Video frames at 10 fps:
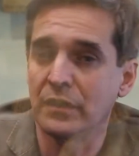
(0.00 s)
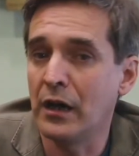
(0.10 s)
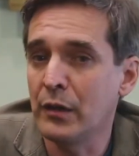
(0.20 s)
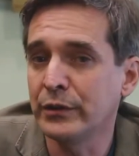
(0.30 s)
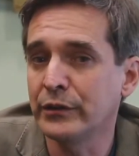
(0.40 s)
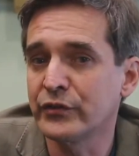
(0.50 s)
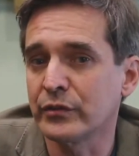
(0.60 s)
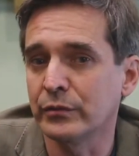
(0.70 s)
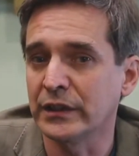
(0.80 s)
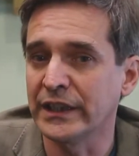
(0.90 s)

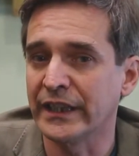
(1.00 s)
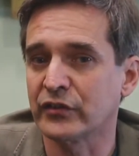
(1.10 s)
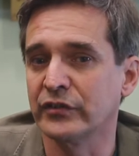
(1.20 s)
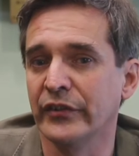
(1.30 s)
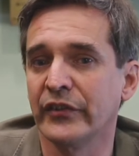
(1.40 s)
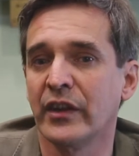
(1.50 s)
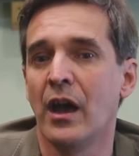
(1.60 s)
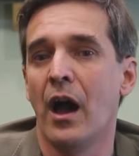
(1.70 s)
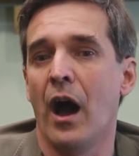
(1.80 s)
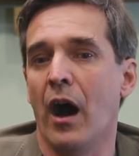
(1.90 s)
carpological collections
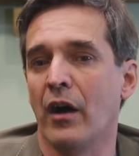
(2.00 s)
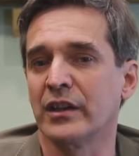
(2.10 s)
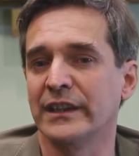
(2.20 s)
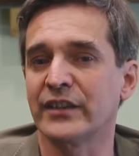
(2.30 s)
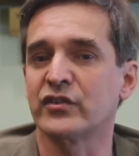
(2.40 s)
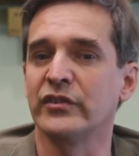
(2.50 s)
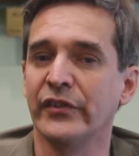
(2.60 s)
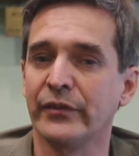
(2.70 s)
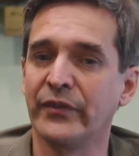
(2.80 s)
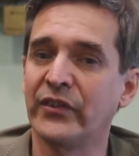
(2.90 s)
are
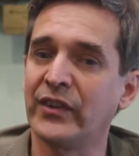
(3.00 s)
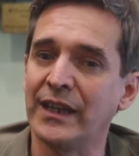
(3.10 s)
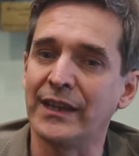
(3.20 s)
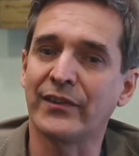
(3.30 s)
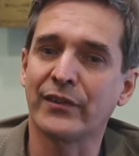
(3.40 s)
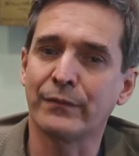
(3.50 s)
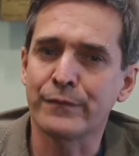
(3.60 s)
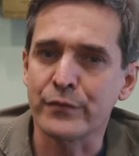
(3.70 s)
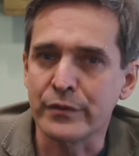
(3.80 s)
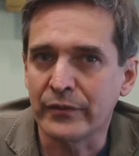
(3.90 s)
collections of seeds,
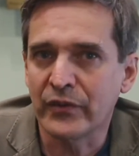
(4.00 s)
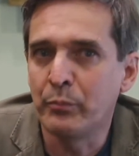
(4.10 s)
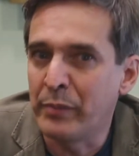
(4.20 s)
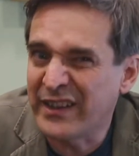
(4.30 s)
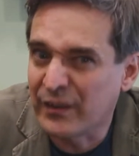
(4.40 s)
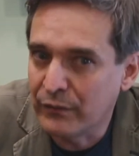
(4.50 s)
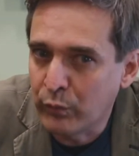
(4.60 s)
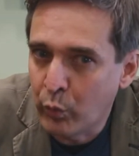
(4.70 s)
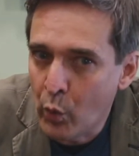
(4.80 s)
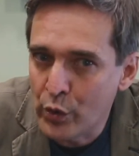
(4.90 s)
fruits, bits
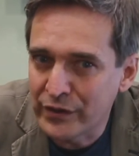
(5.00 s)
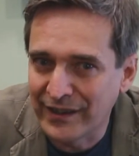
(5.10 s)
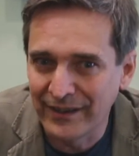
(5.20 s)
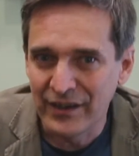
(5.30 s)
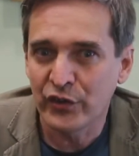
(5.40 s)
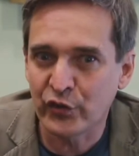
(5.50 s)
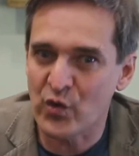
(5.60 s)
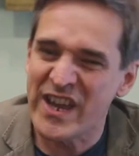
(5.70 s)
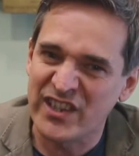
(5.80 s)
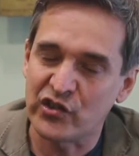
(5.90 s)
of wood,
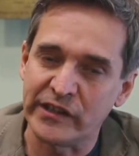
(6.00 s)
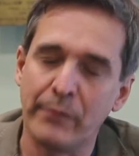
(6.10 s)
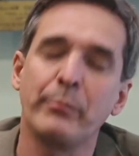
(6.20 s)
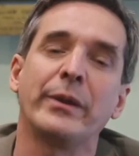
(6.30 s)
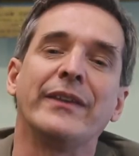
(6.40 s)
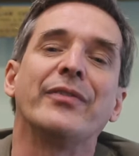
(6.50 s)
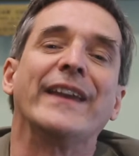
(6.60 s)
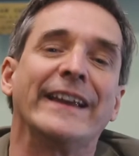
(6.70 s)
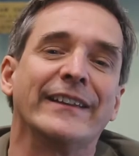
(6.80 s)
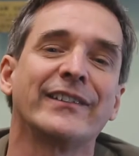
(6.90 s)
strange lumpy
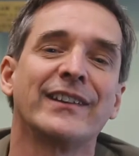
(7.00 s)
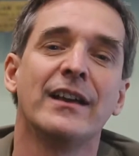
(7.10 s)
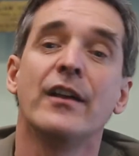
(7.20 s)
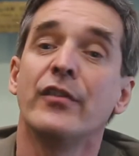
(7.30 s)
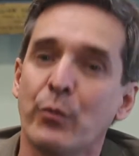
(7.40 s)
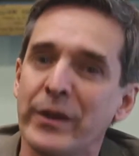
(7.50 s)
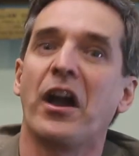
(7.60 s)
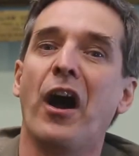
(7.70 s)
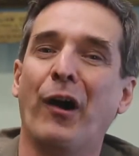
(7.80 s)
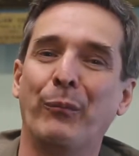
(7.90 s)
things that we
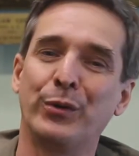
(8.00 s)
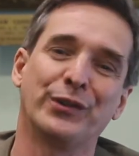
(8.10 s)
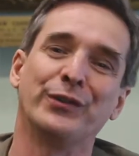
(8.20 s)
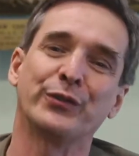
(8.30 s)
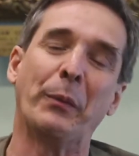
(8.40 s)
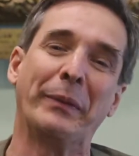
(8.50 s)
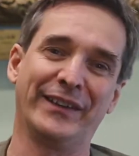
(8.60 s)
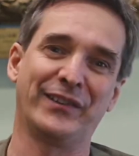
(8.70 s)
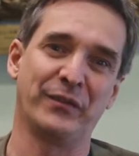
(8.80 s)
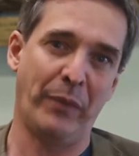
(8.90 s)
can't put onto a
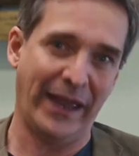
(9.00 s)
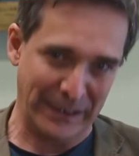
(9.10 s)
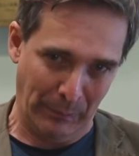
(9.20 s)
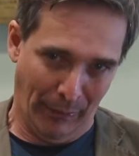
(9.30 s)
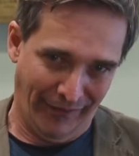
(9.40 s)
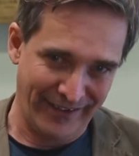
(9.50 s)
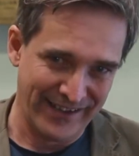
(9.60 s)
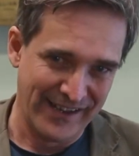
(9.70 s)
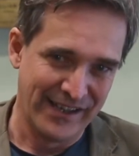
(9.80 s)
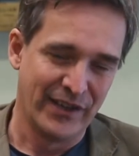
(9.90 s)
piece of paper.
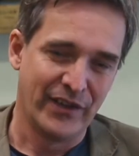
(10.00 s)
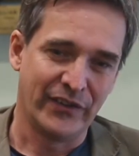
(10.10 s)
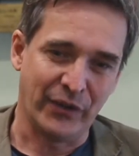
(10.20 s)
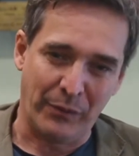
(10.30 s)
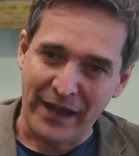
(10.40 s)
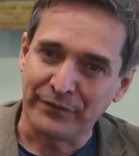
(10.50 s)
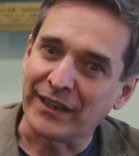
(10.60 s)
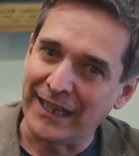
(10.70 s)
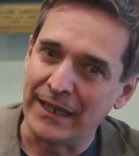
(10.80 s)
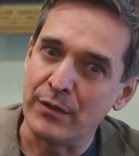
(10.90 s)
So we have to
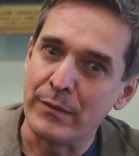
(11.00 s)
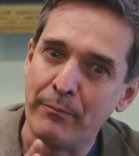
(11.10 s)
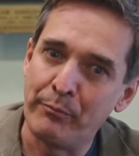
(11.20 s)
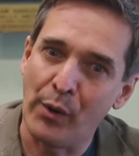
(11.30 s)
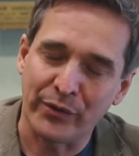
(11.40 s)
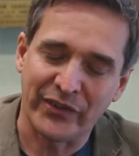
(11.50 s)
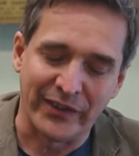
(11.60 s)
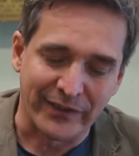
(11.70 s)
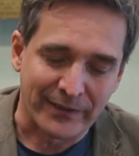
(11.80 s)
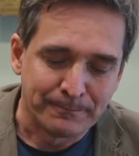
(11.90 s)
keep them in
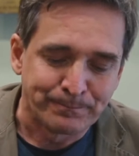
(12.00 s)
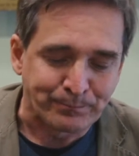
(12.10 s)
boxes.